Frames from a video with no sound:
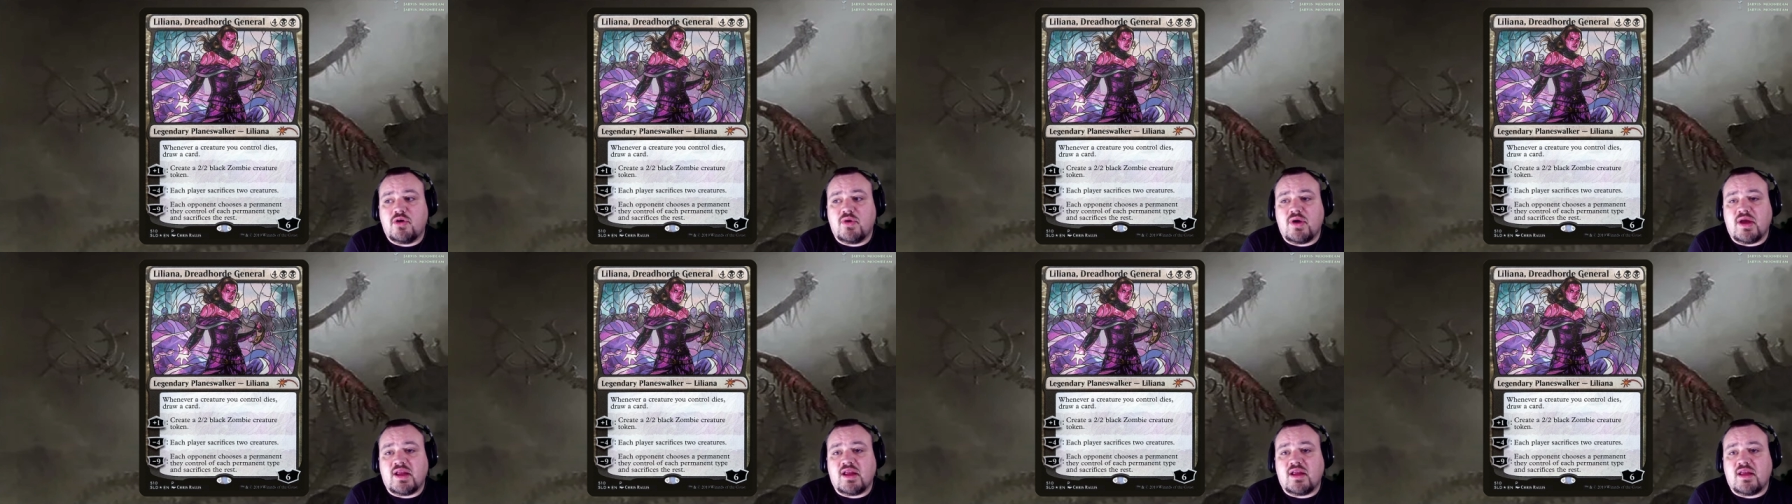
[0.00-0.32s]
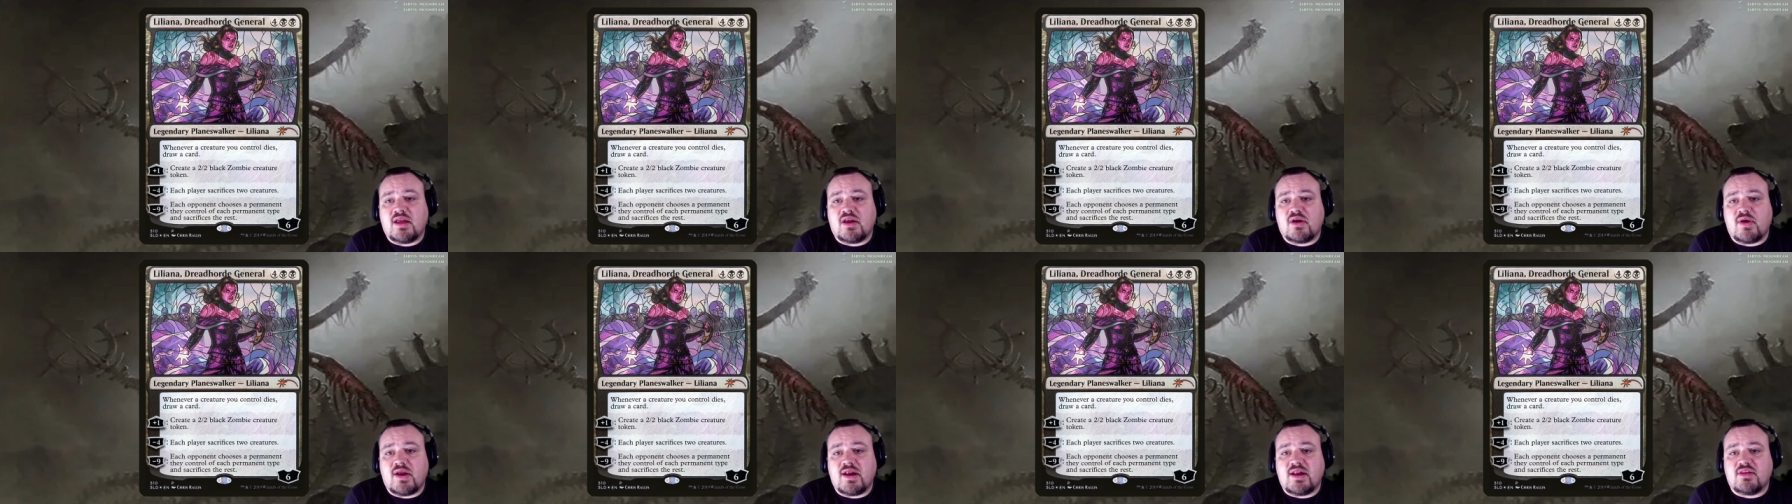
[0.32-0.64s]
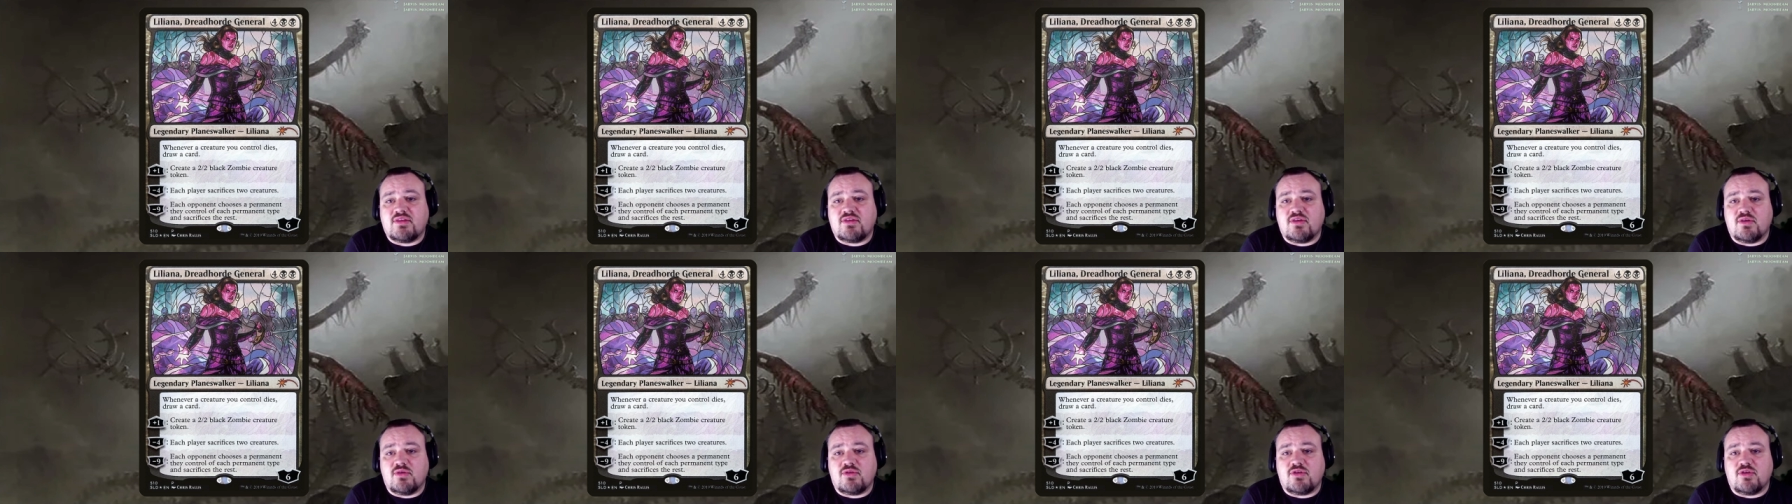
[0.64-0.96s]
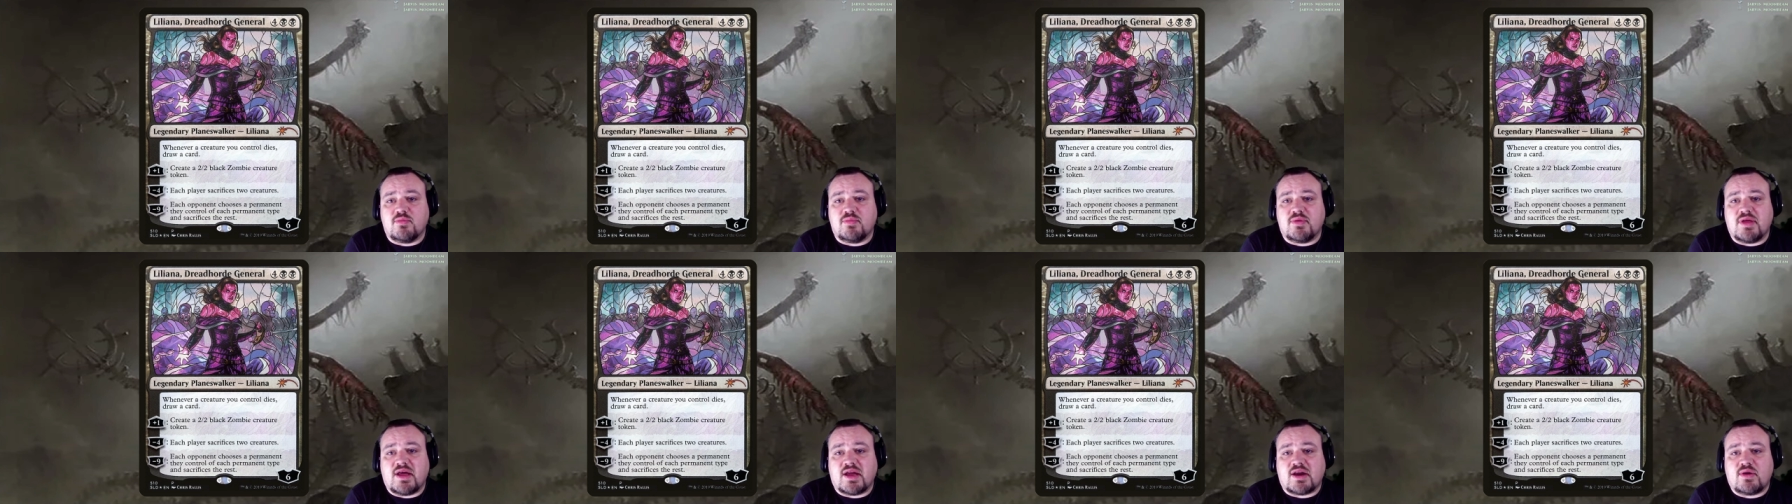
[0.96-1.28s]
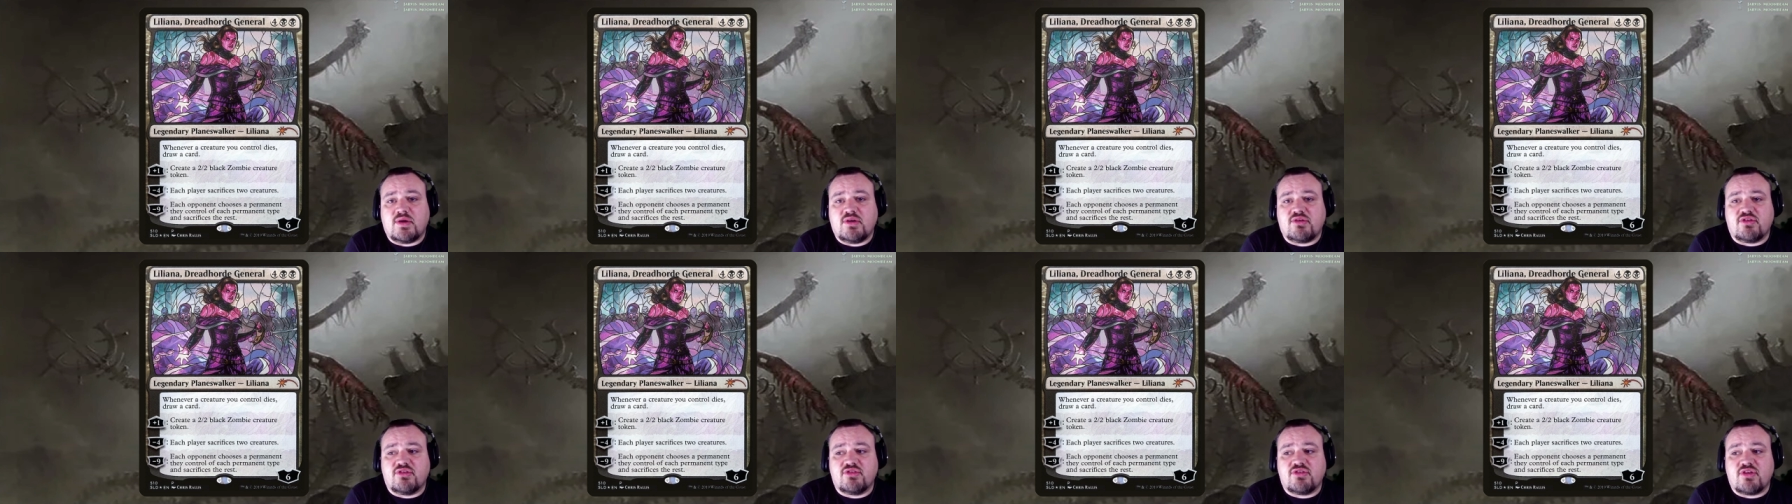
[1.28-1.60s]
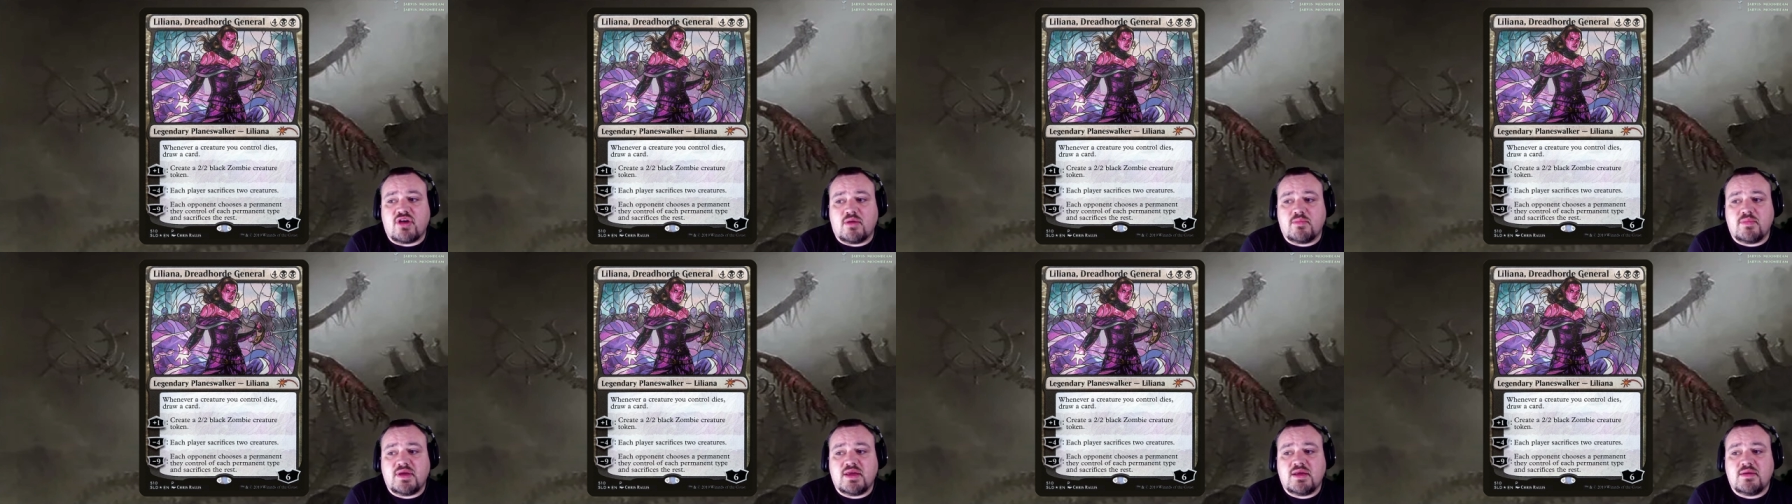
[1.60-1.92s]
and create a 2/2 black creature
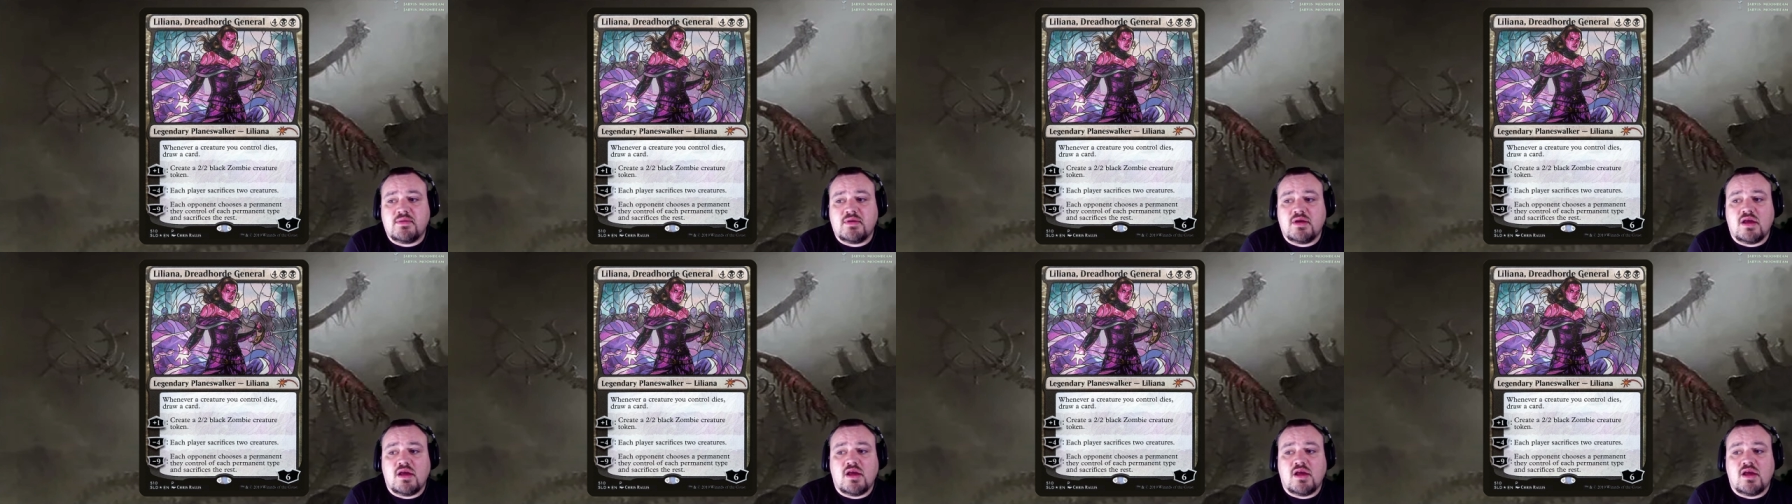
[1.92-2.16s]
zombie,